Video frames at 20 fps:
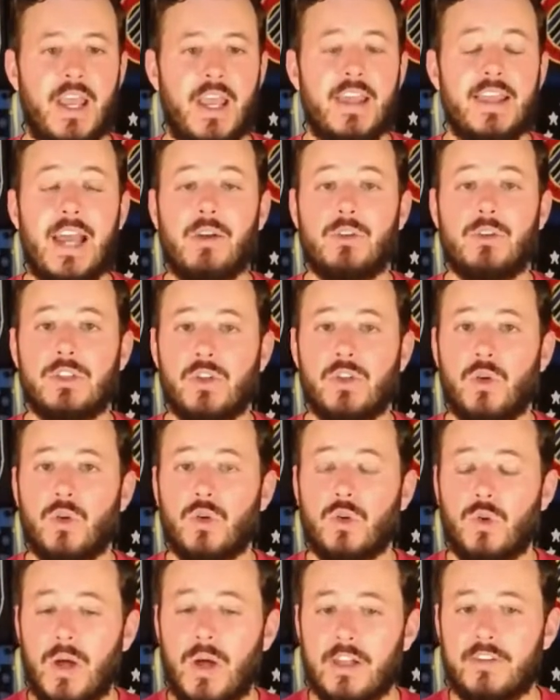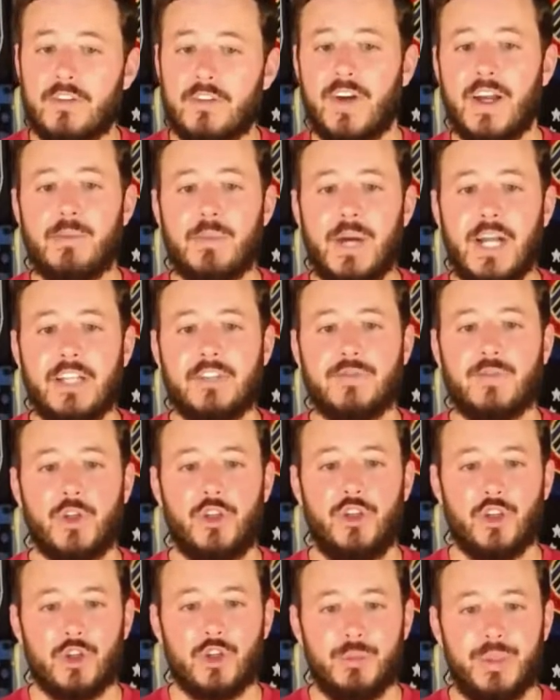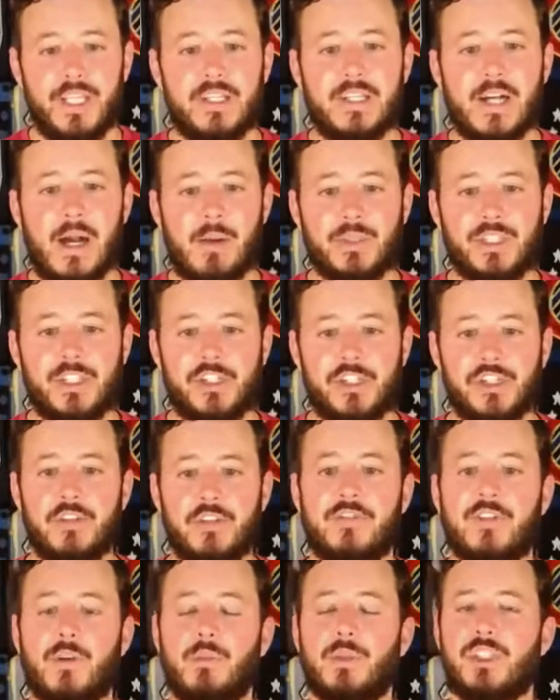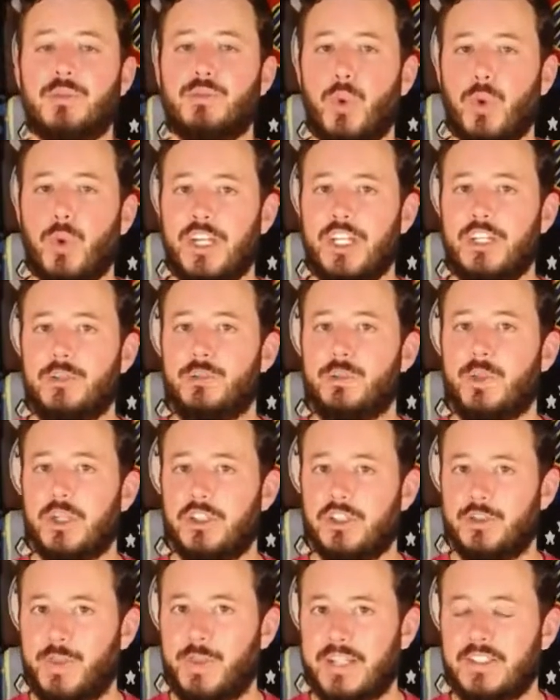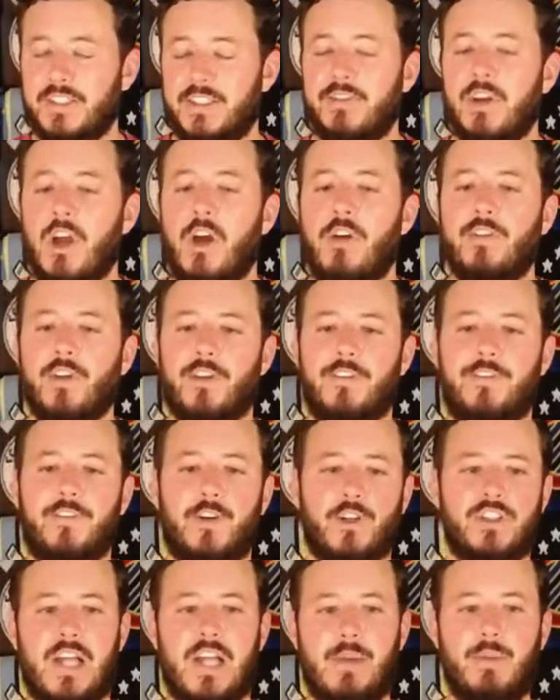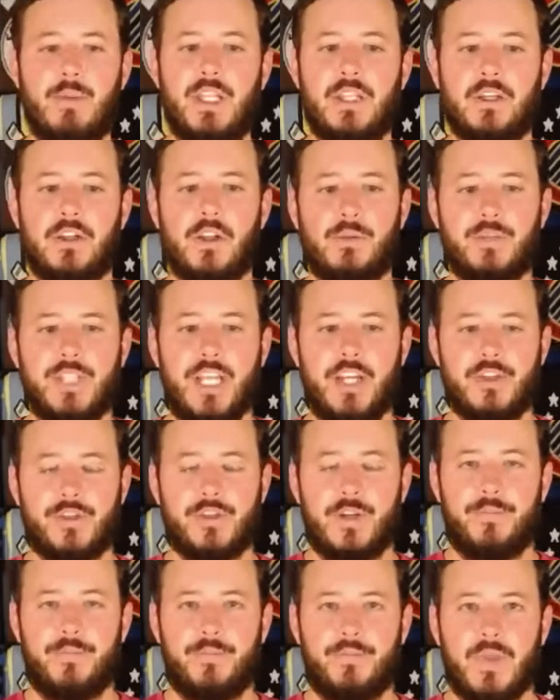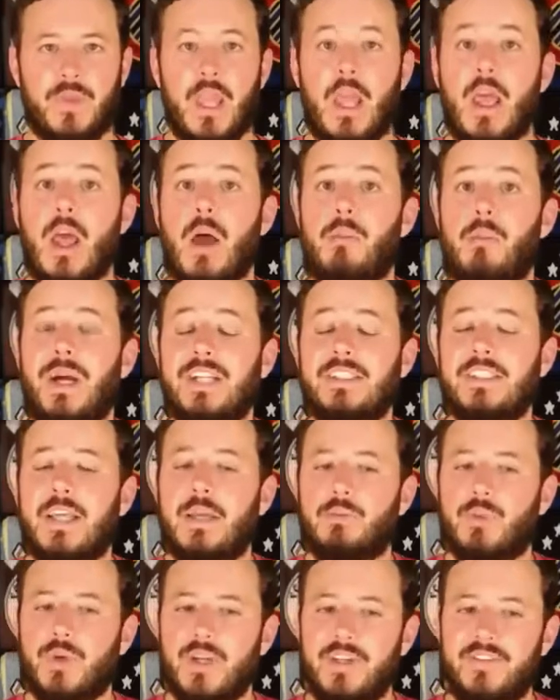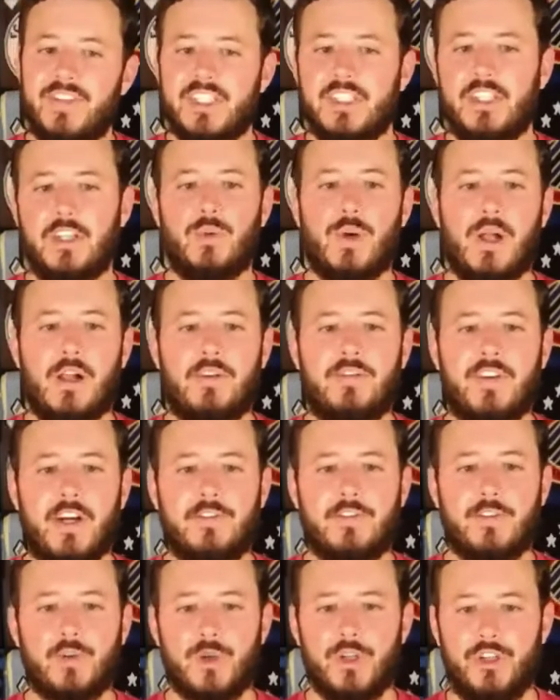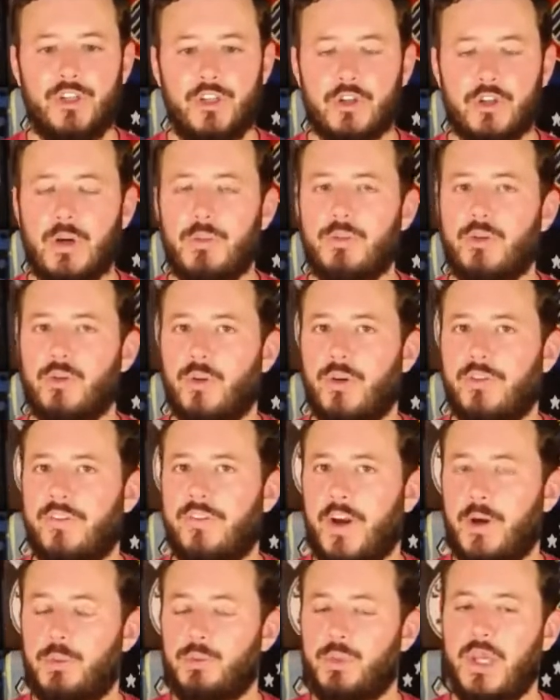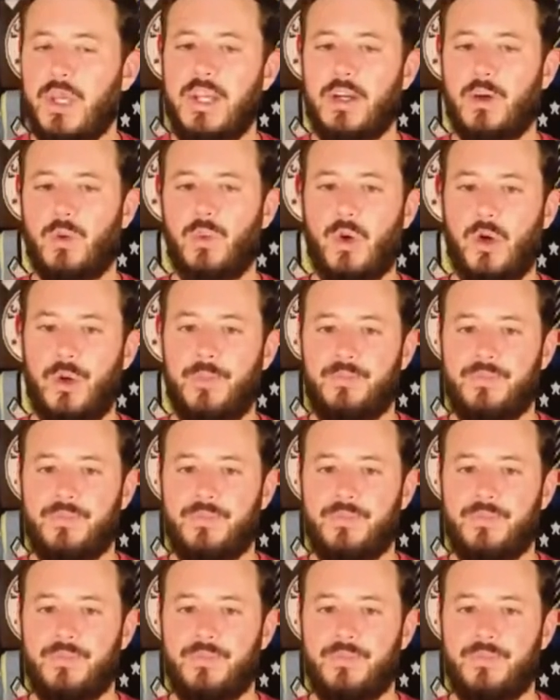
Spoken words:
That result qualified Mainz for European competition from a sporting perspective for the first time in the club's history. Mainz had previously qualified for Europe through a Fair Play award.